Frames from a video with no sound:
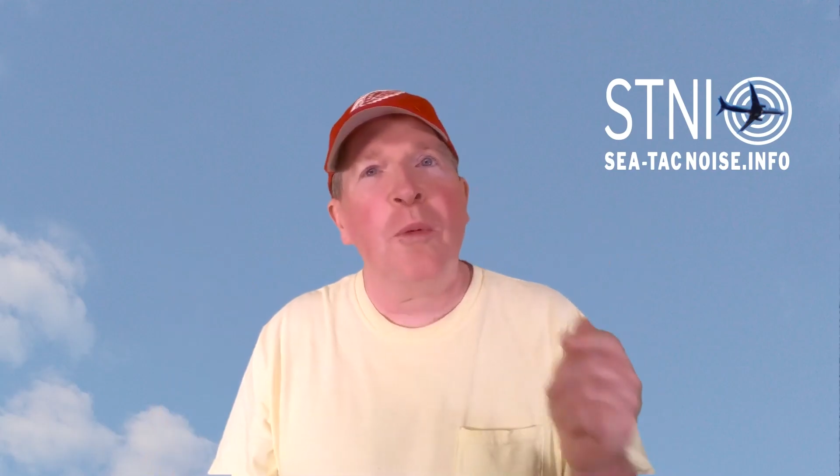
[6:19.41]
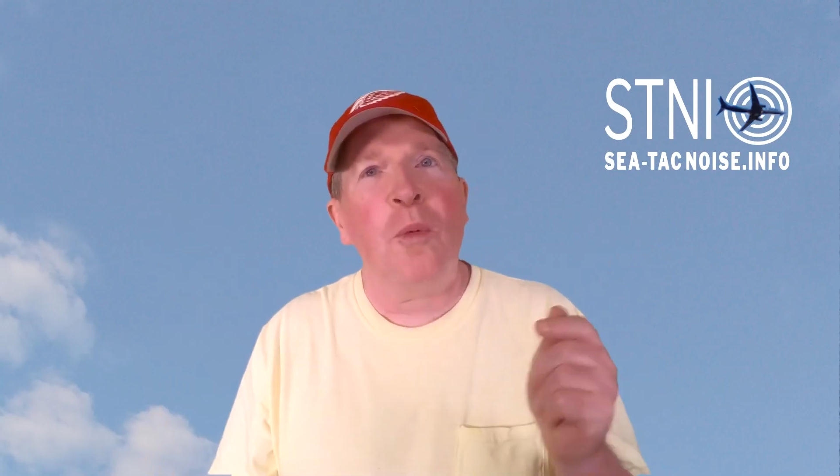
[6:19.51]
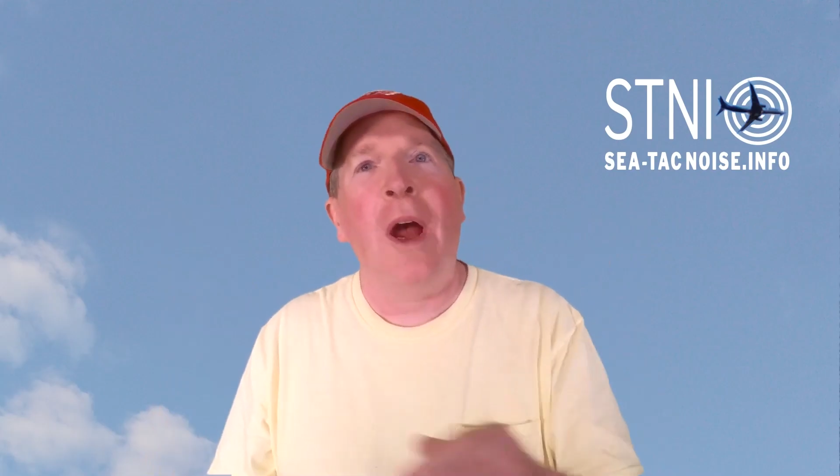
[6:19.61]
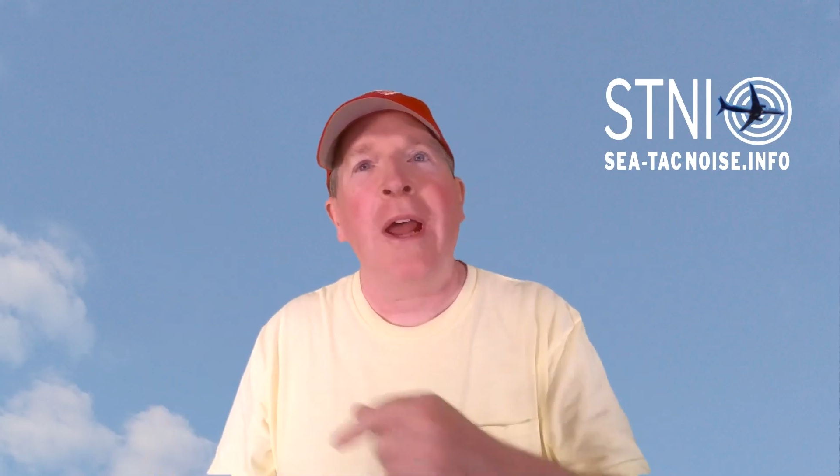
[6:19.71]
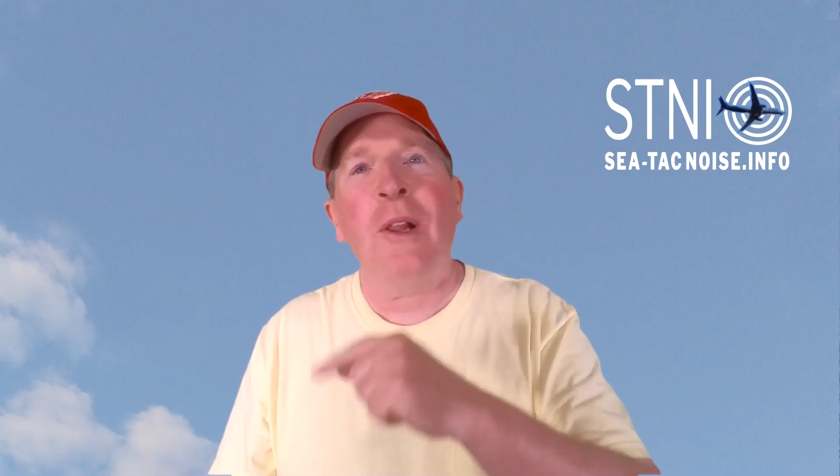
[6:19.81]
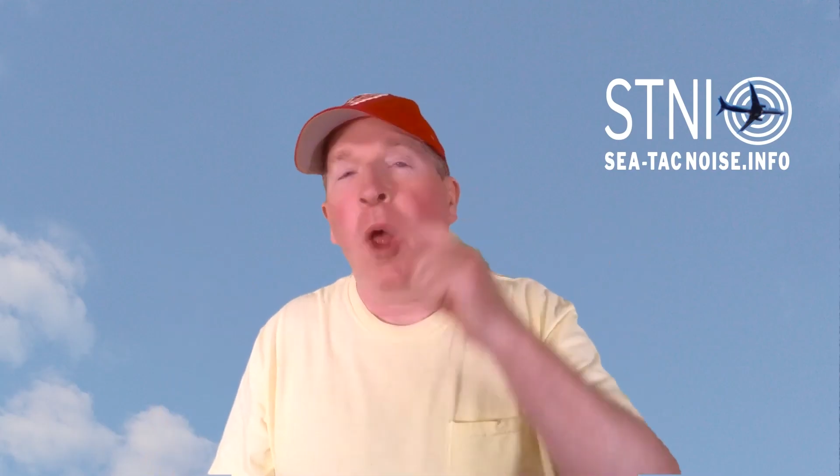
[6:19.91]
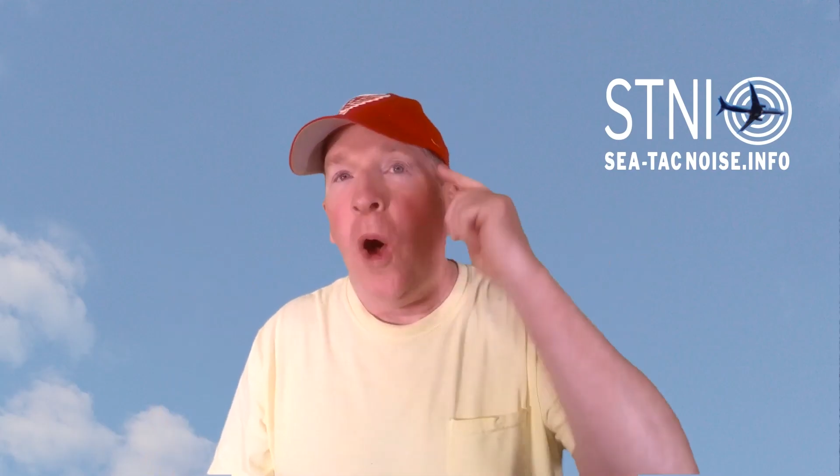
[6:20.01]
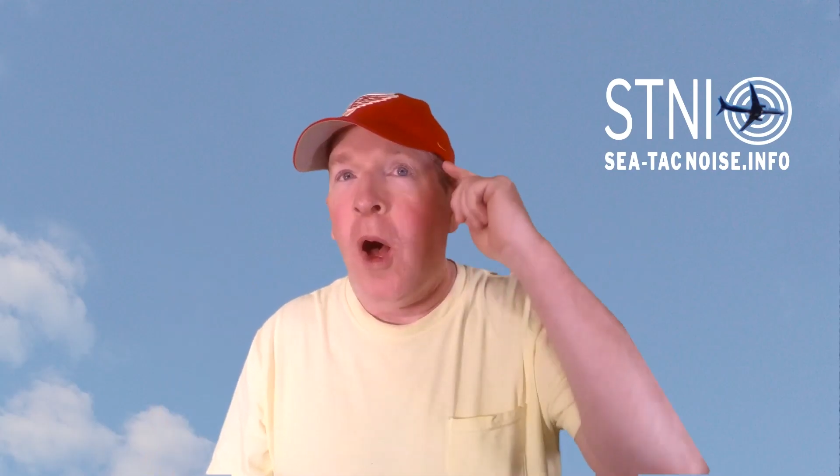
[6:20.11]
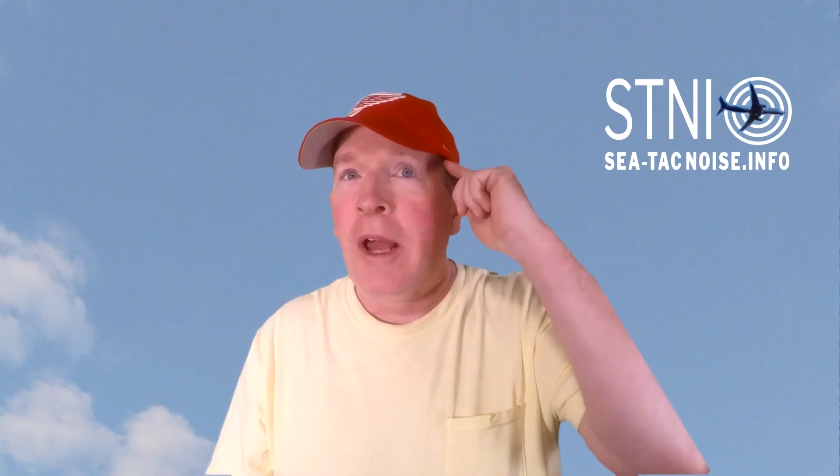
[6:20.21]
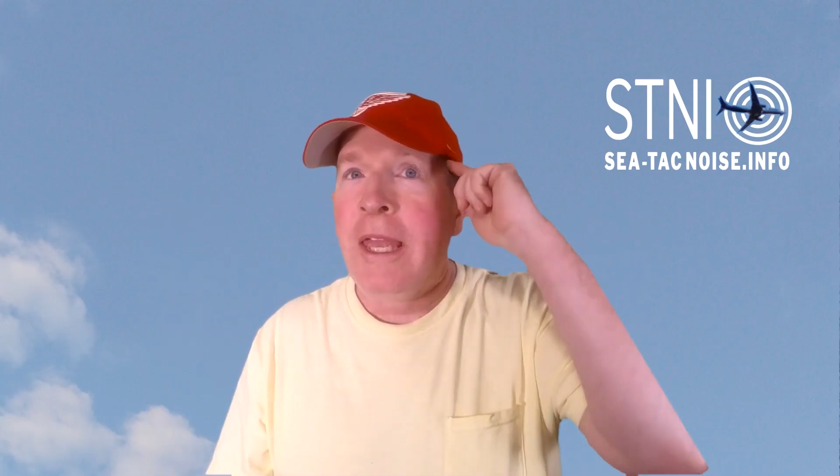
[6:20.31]
right
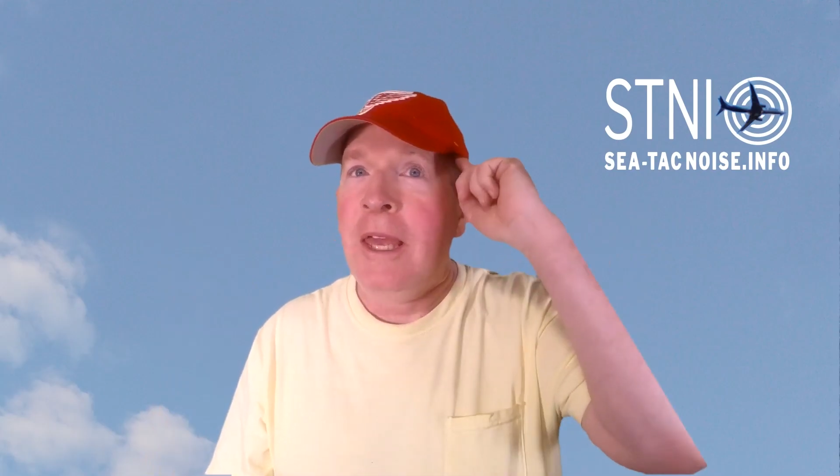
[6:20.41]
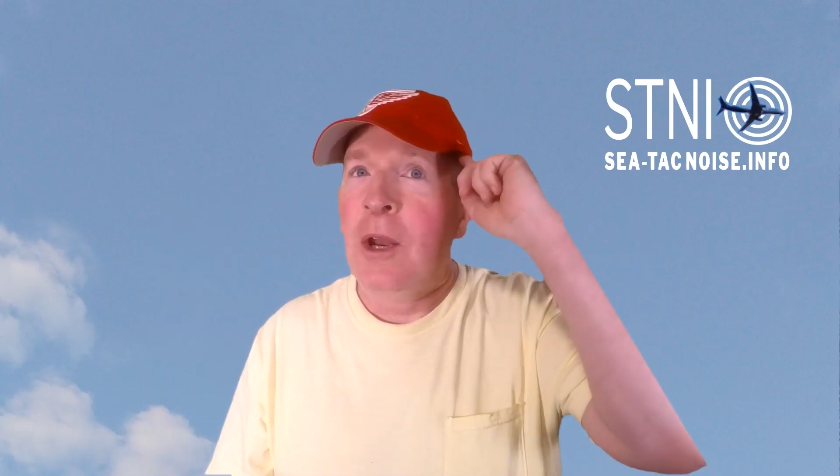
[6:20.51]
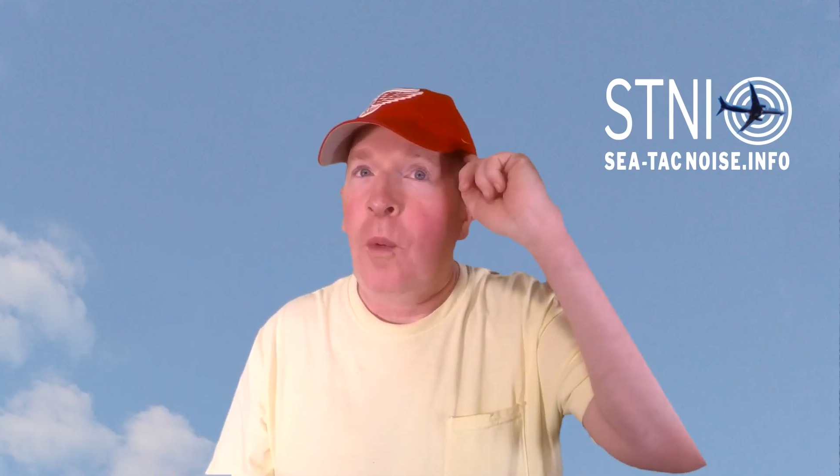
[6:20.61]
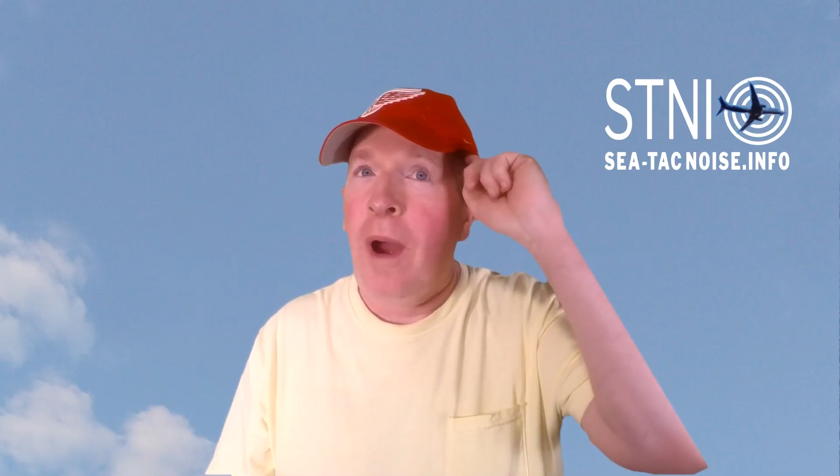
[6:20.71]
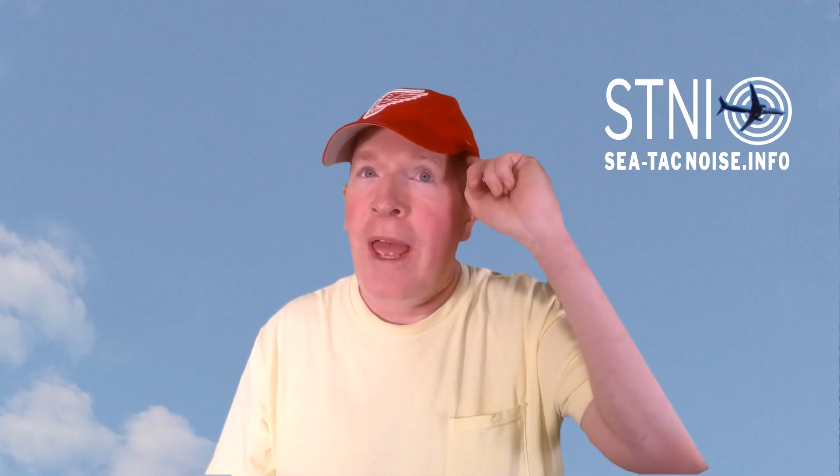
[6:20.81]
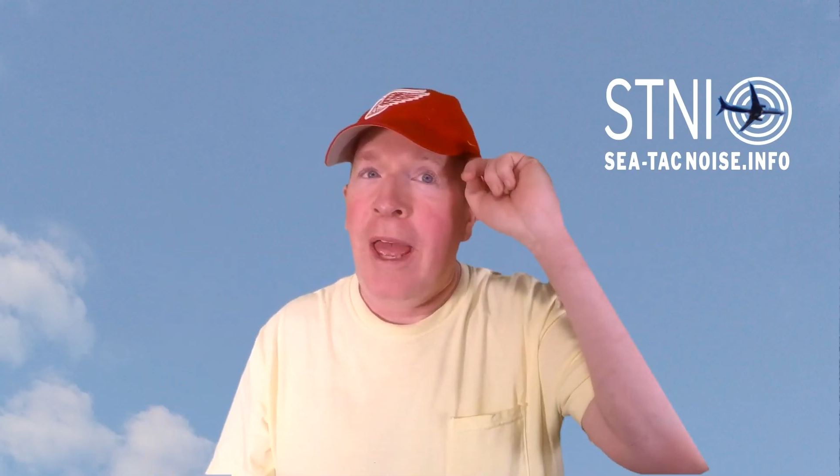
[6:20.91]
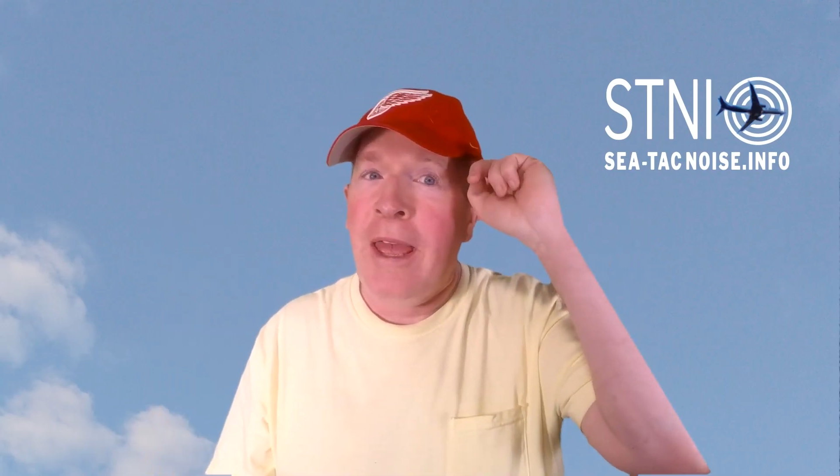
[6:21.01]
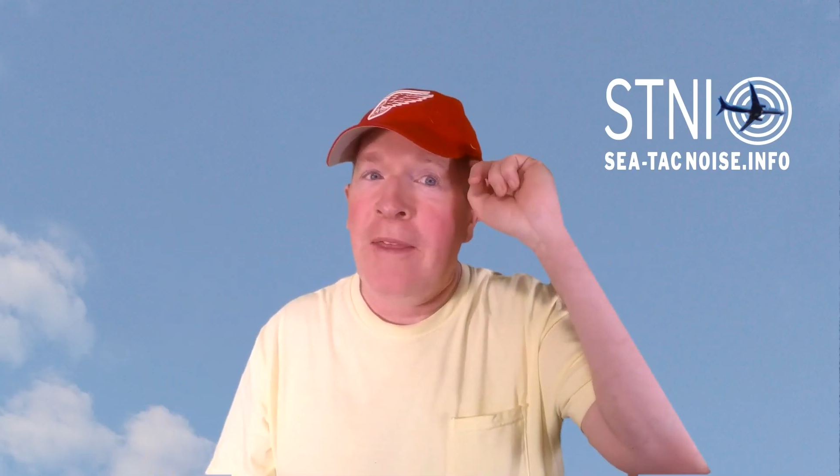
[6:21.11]
along in a way